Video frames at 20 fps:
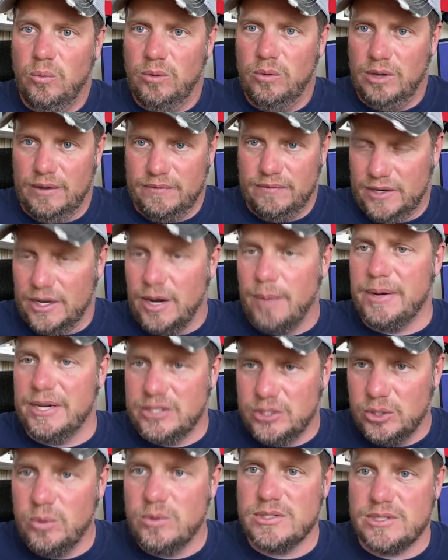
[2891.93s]
if a company
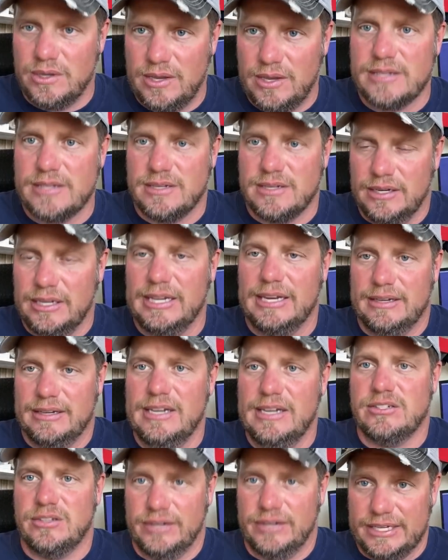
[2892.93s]
tunes it as a deleted
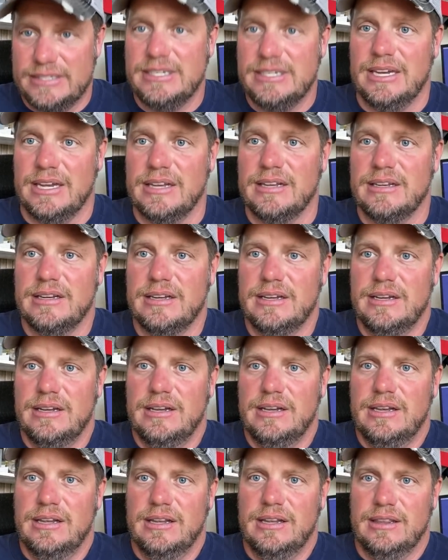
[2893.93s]
diesel and they see it,
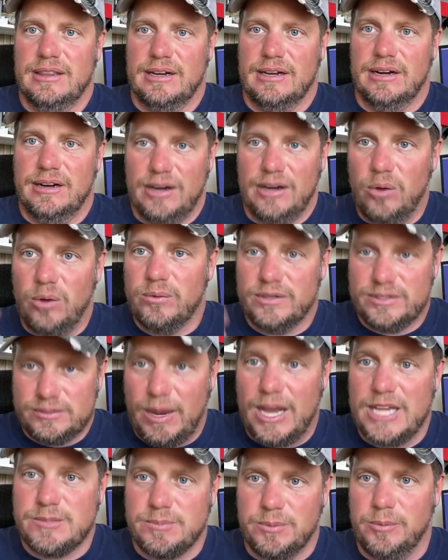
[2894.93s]
they're held
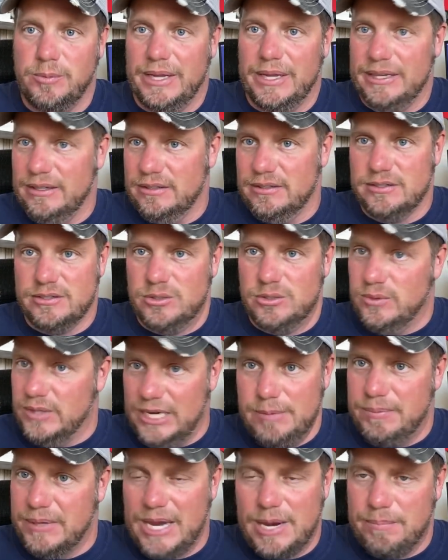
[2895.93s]
responsible by this
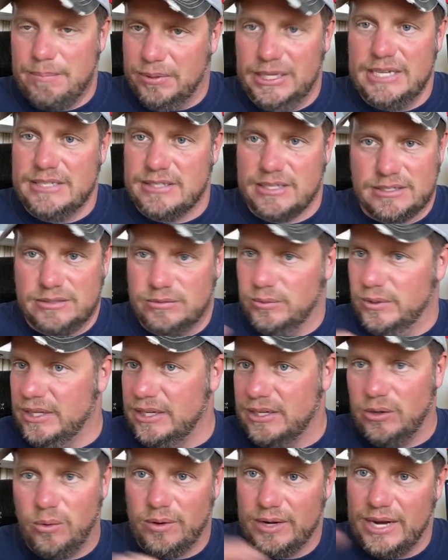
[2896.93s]
new E P A police that's
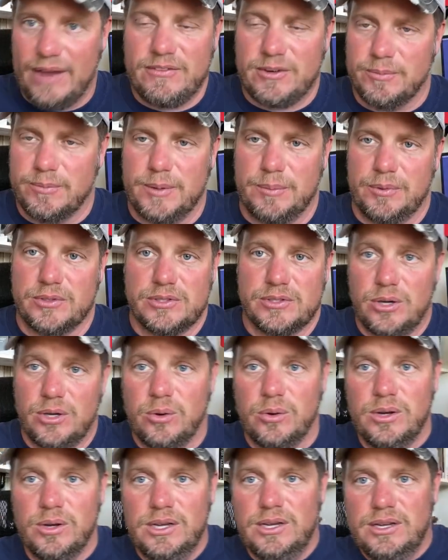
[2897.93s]
really going after people.
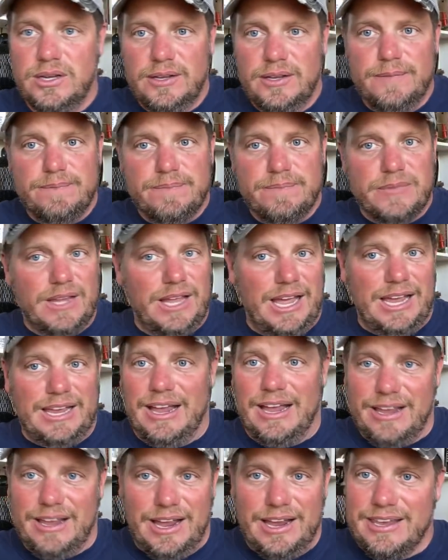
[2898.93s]
So.
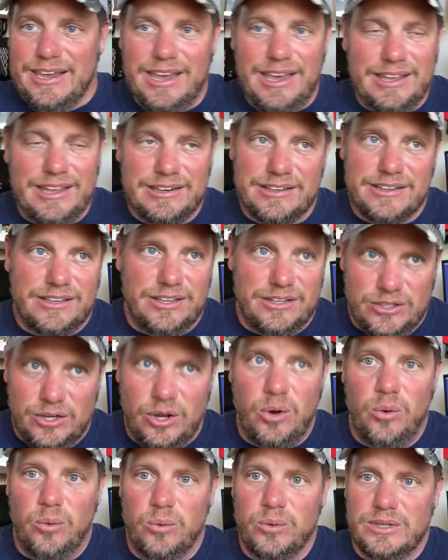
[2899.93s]
I, I can't
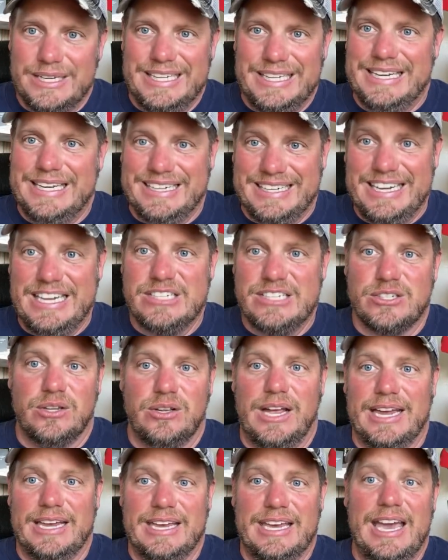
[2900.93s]
condone deleting
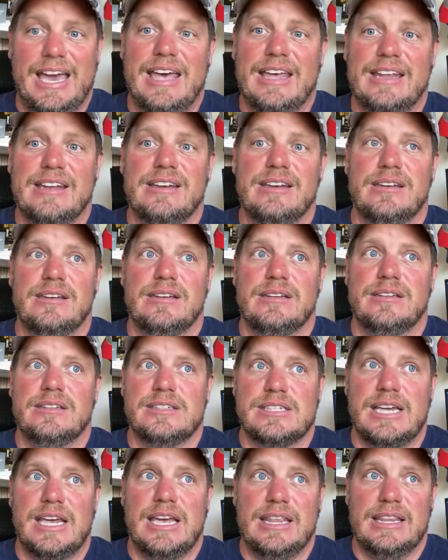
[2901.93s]
diesel. I can
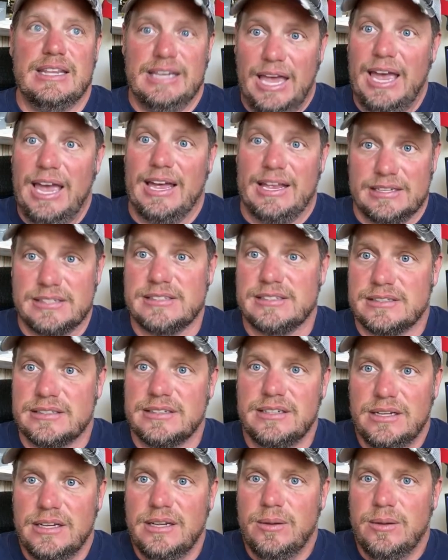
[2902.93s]
say the
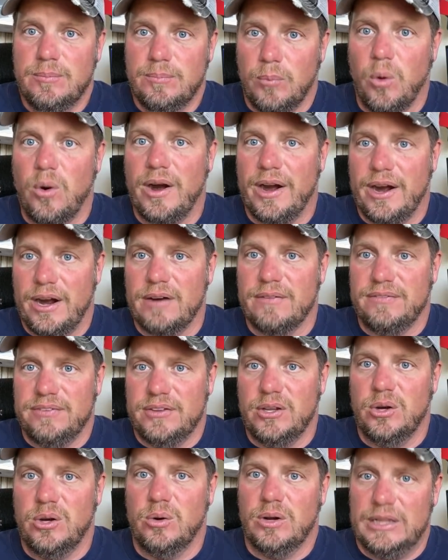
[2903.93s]
yes. More
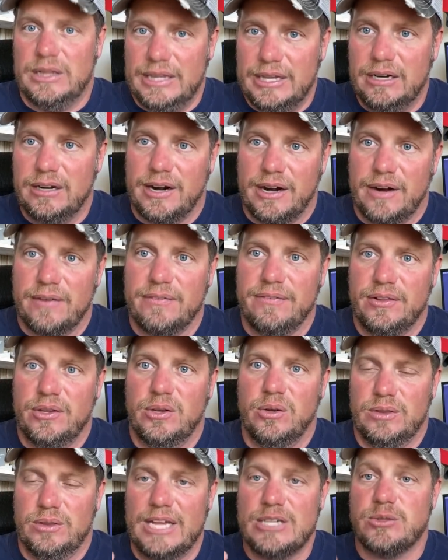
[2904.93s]
airflow, cleaner
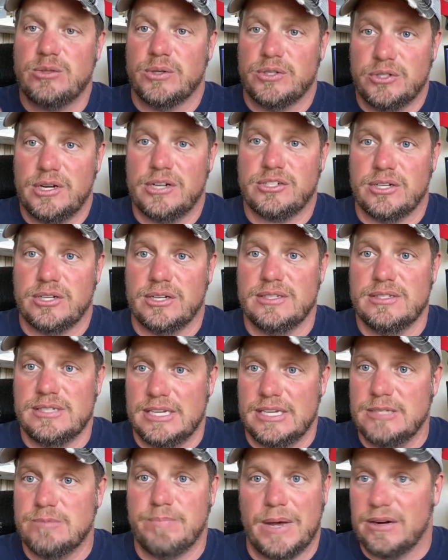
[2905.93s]
airflow, less restrictions
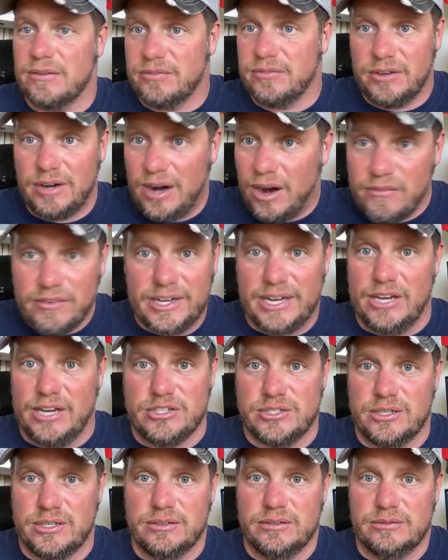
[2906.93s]
is better for every
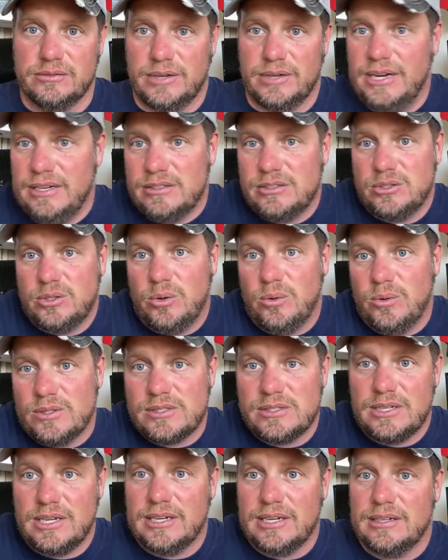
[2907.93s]
engine, right? So
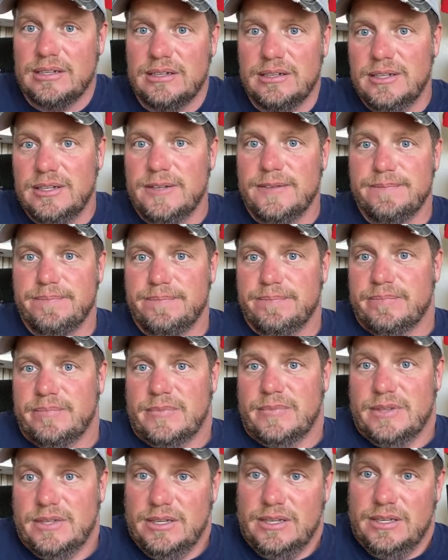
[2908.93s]
it's like,
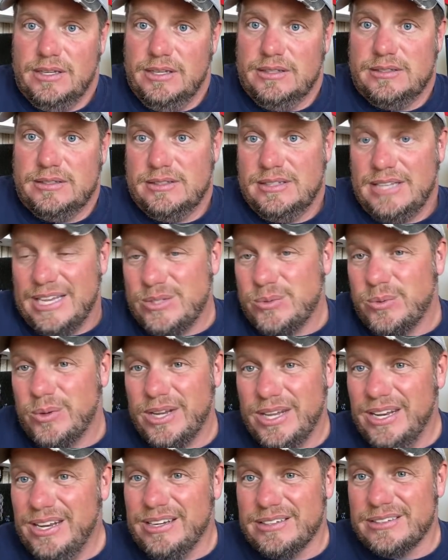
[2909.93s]
it's that's
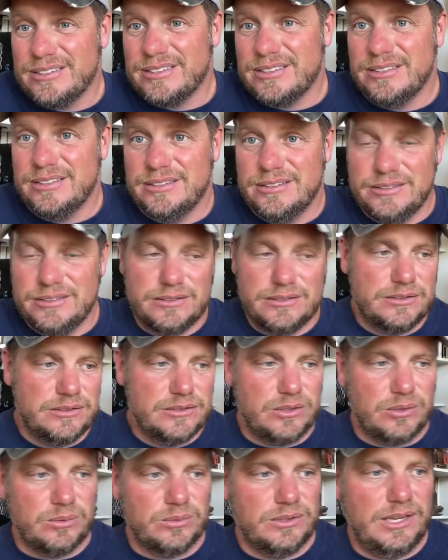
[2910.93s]
what it is.
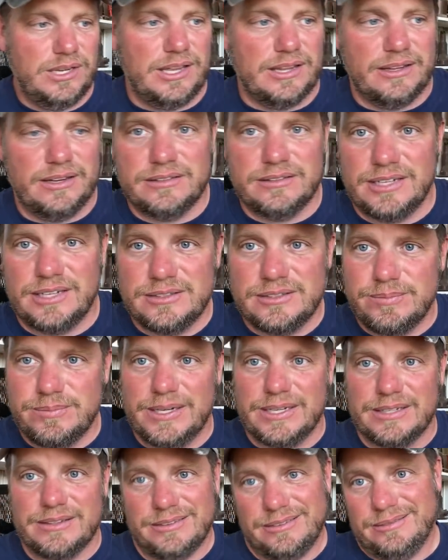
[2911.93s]
So yeah, that, that's
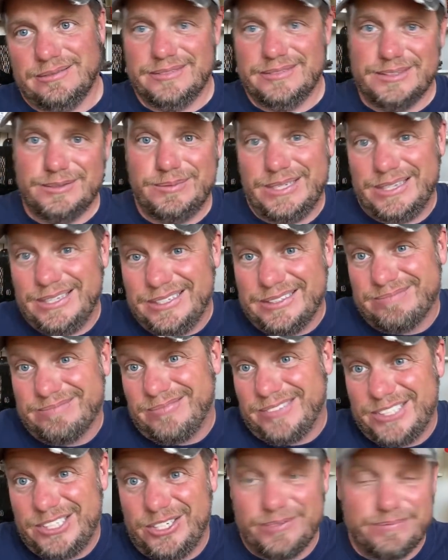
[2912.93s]
my that's my thing.
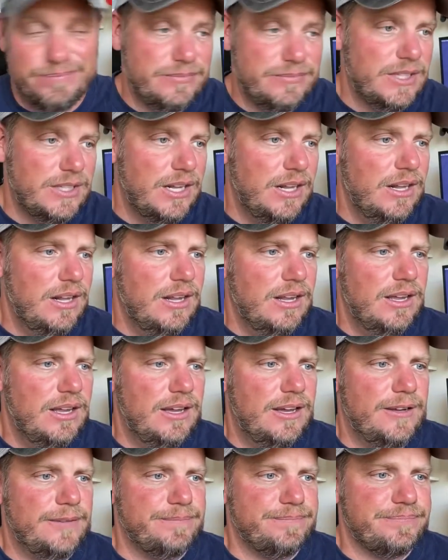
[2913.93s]
Sorry.
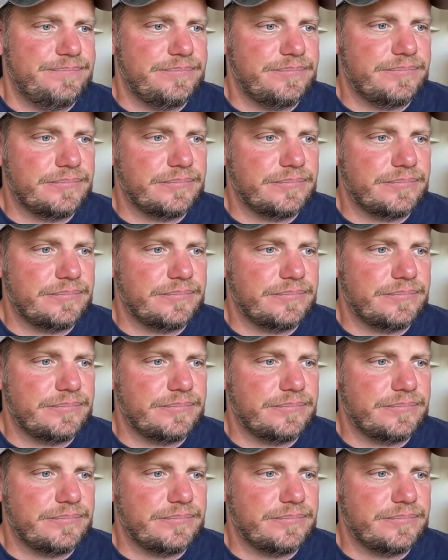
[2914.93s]
Um,